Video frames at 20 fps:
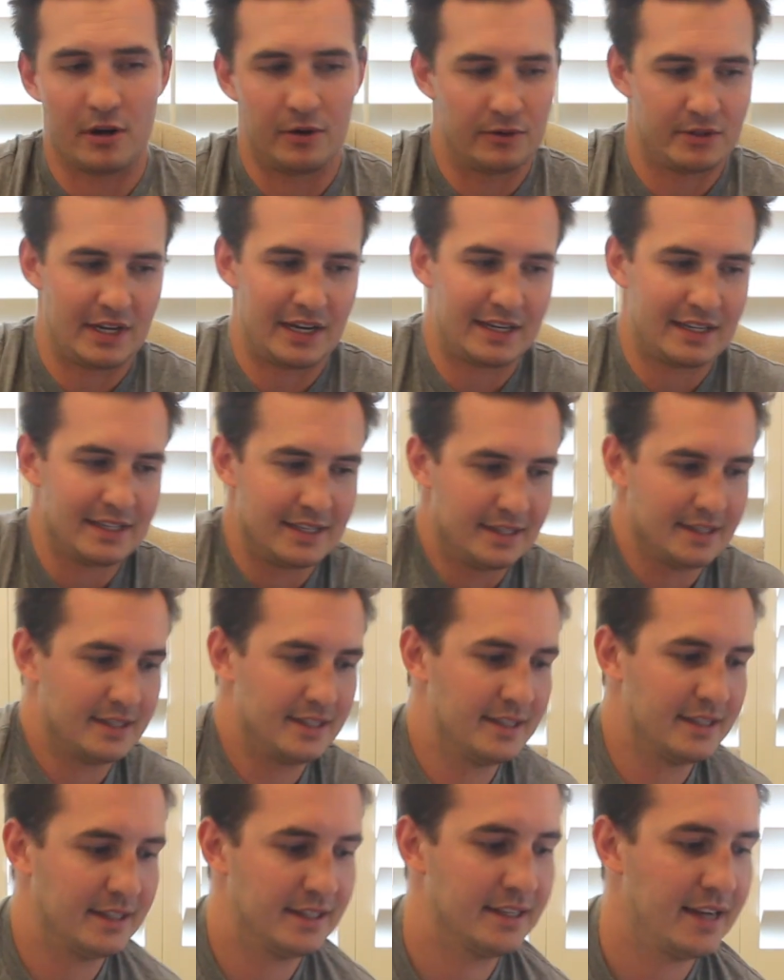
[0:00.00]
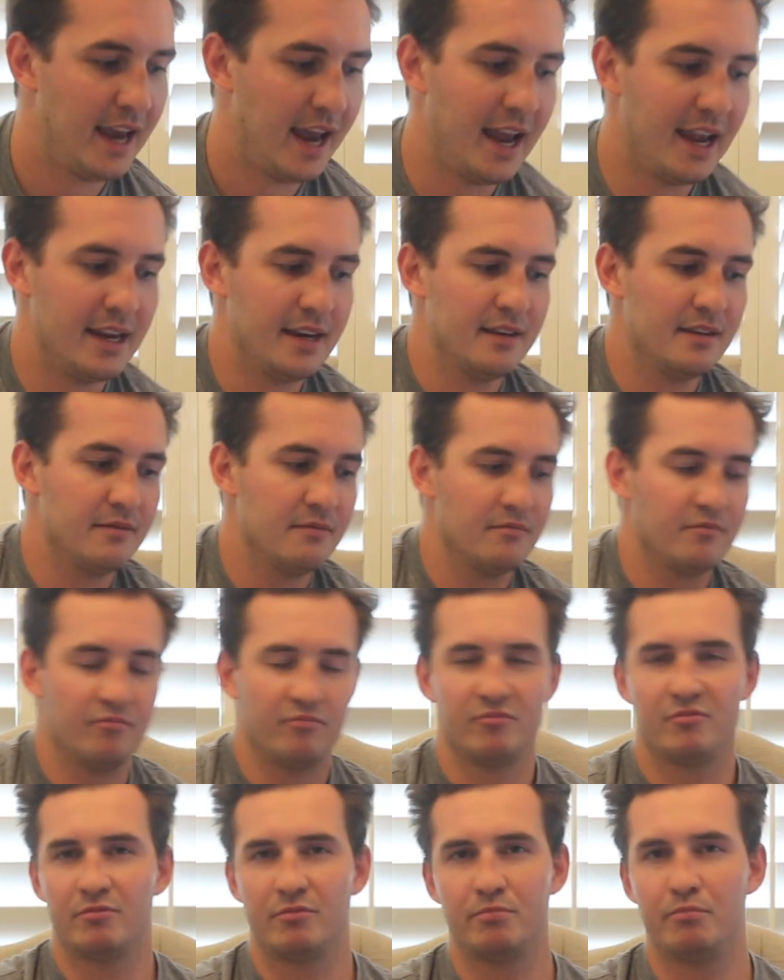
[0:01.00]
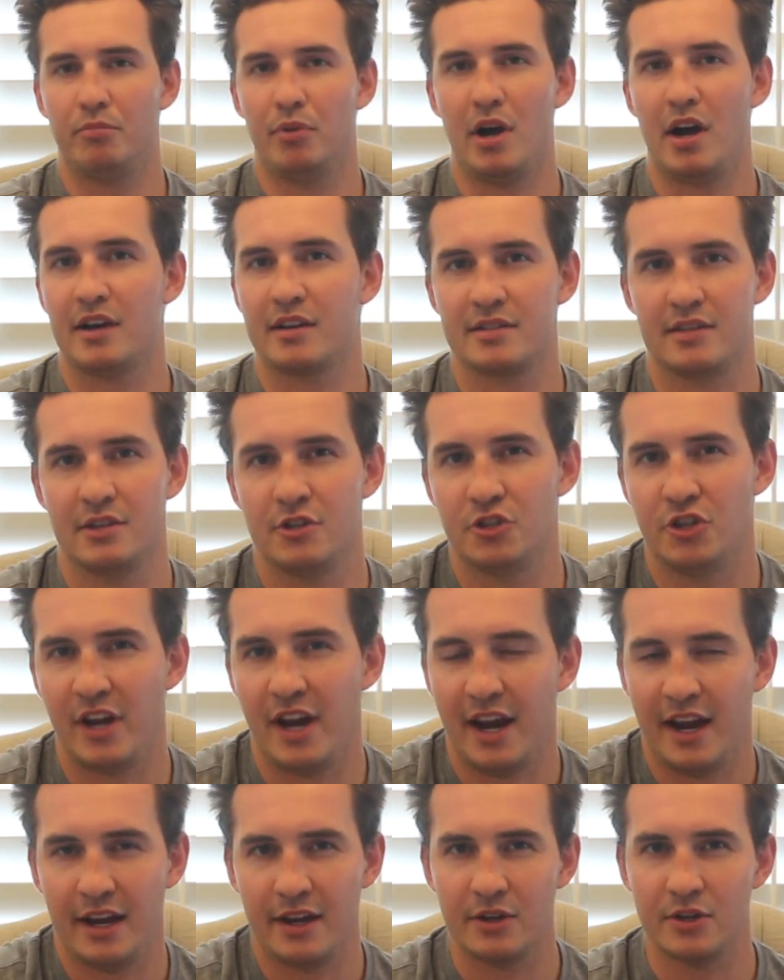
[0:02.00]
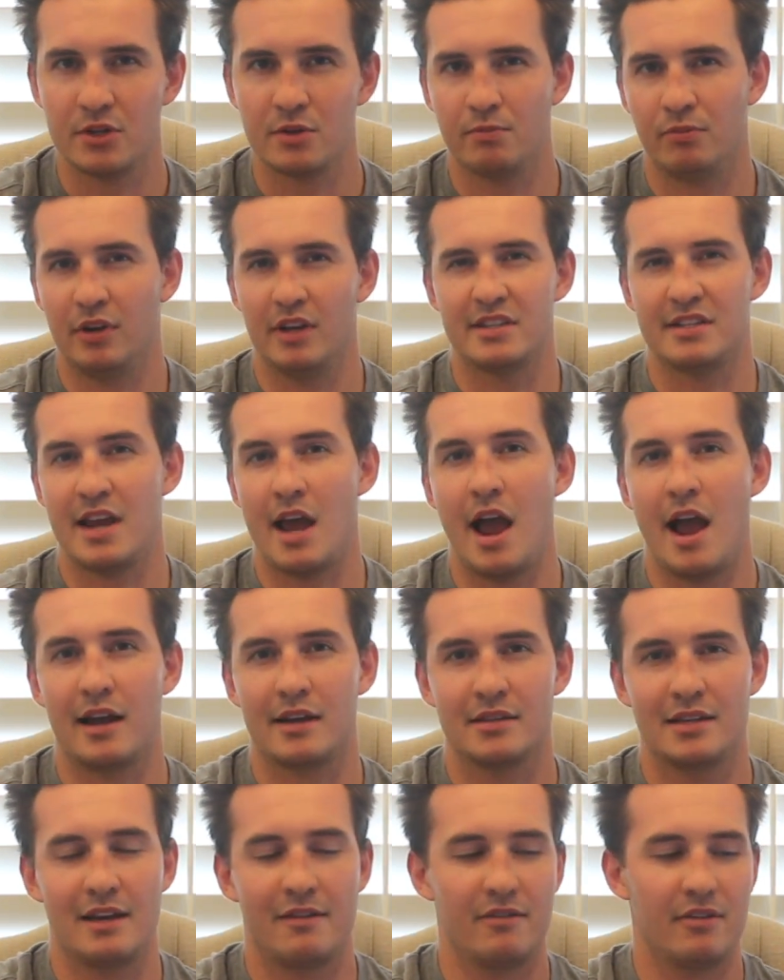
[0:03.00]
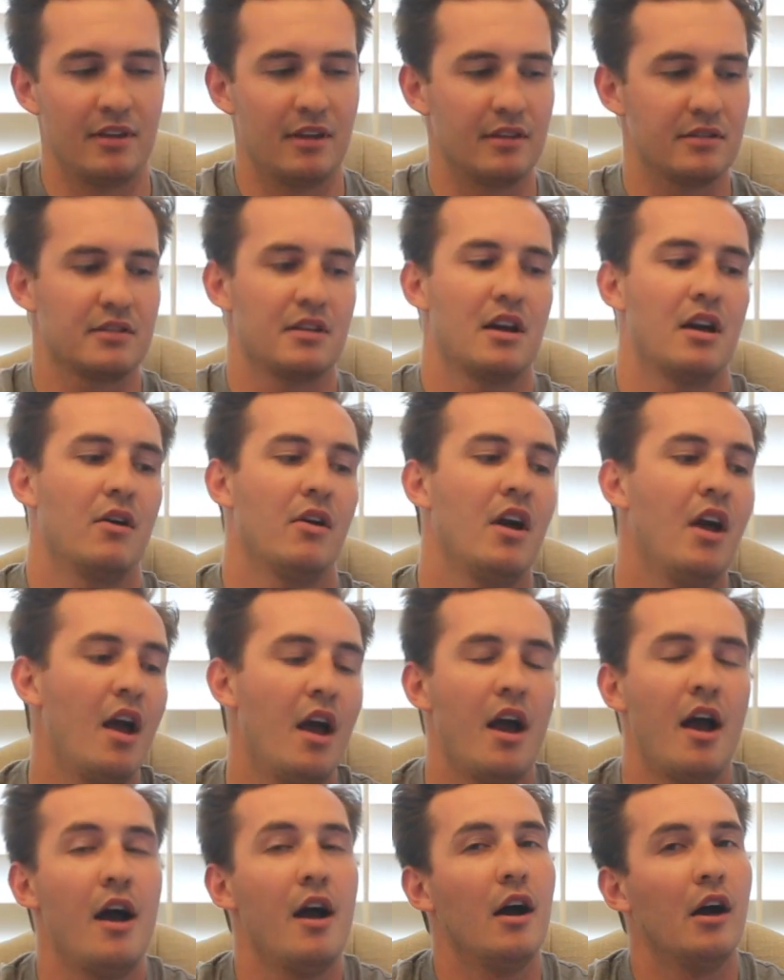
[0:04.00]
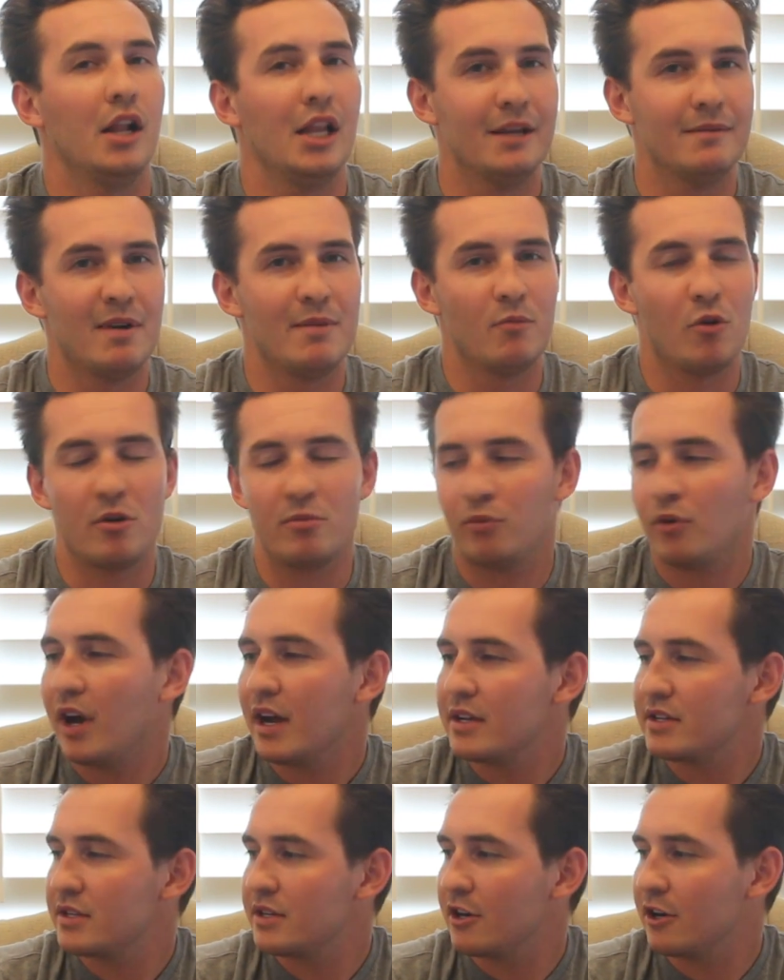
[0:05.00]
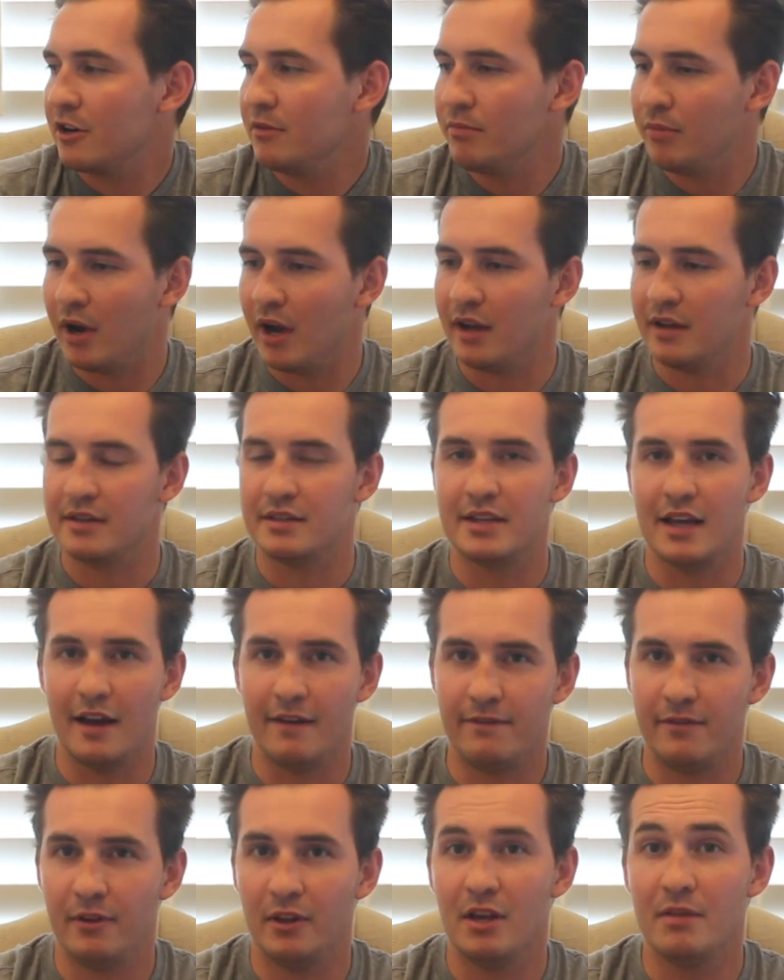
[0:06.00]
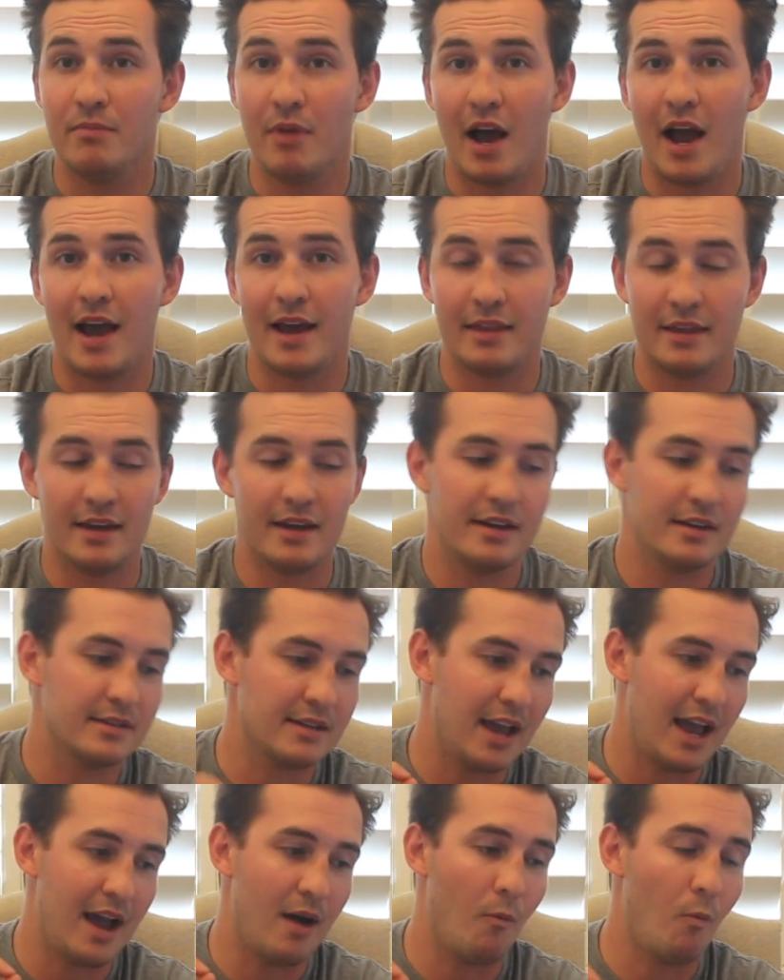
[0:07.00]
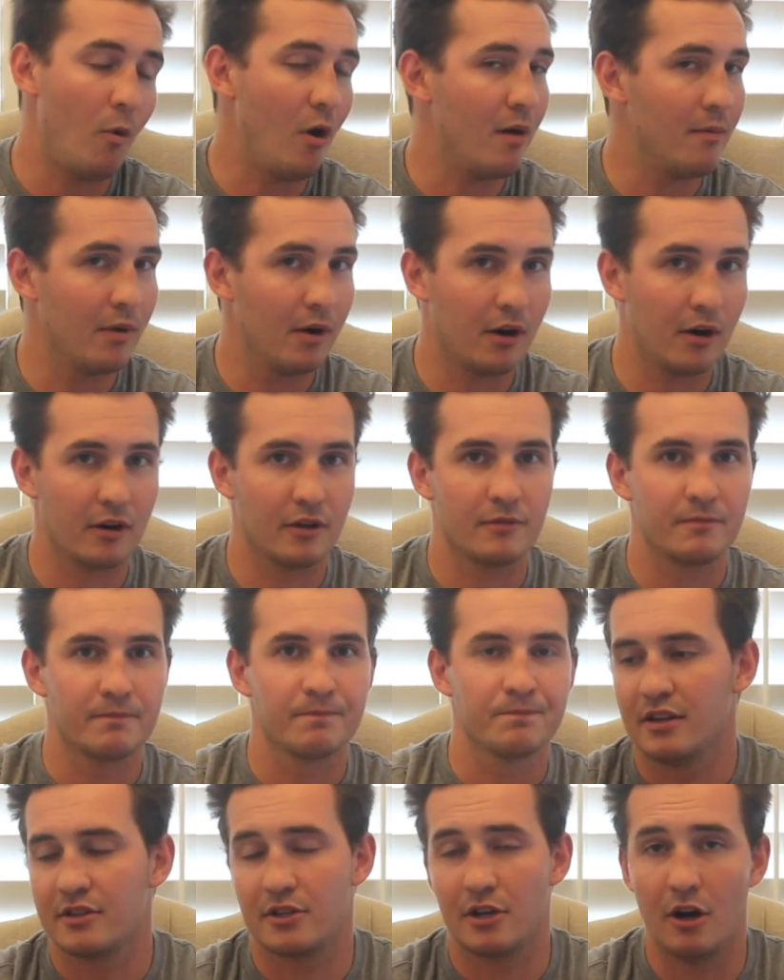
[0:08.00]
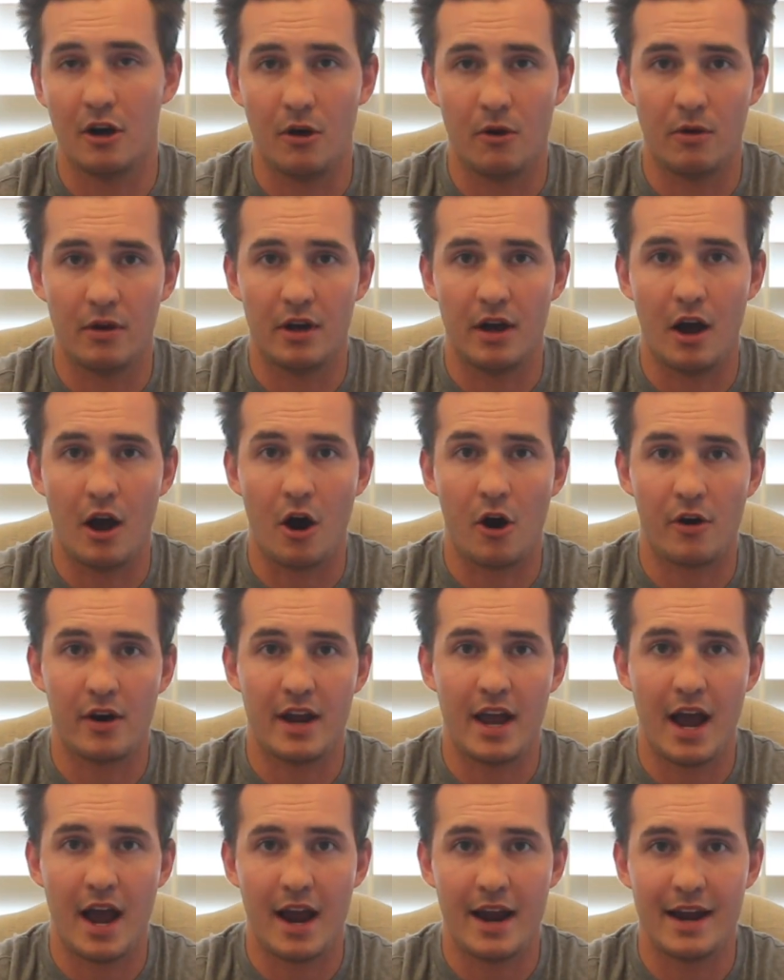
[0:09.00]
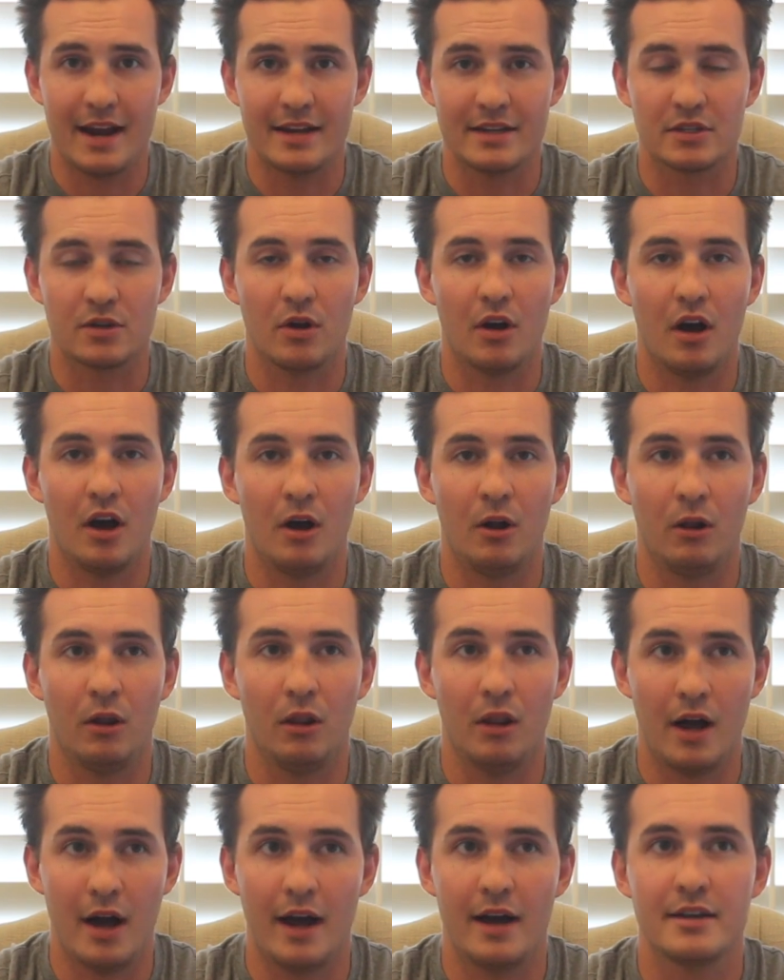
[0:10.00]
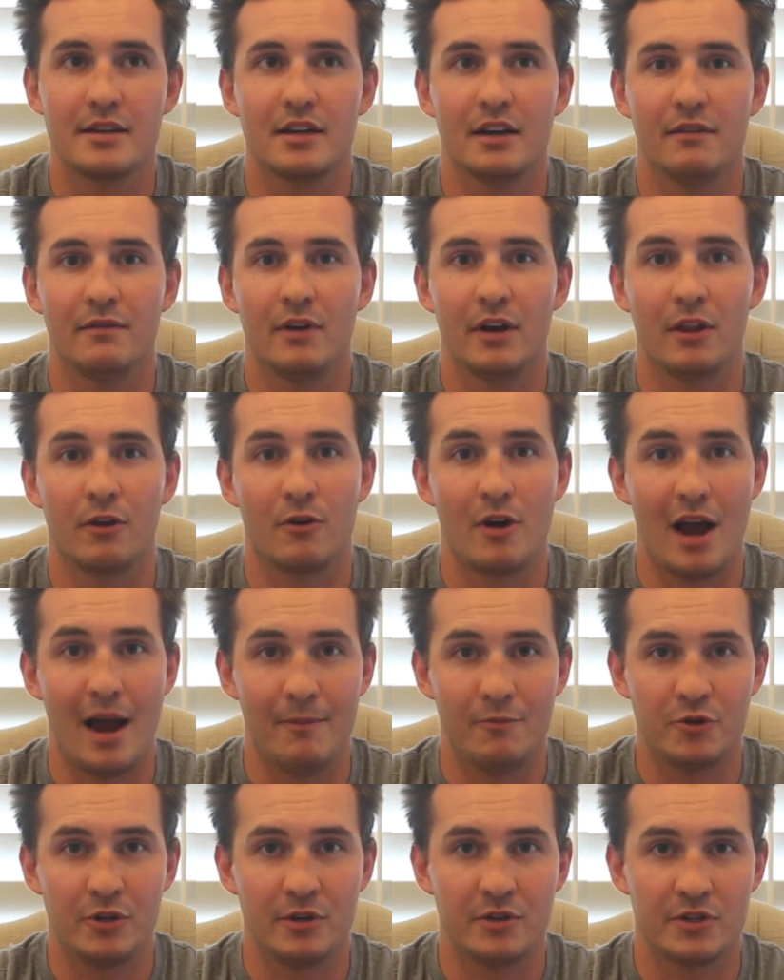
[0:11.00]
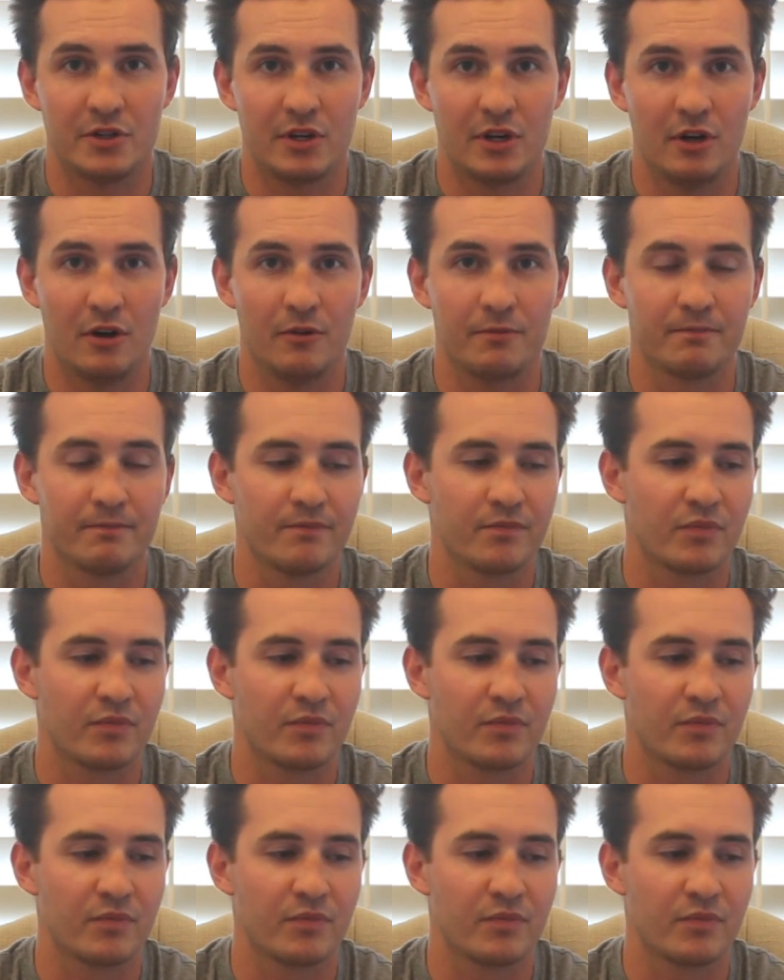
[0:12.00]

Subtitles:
It was like $10 and change plus tax and everything. So a little bit more pricier, but definitely buy these at Walmart. So REI has a lot of other options too.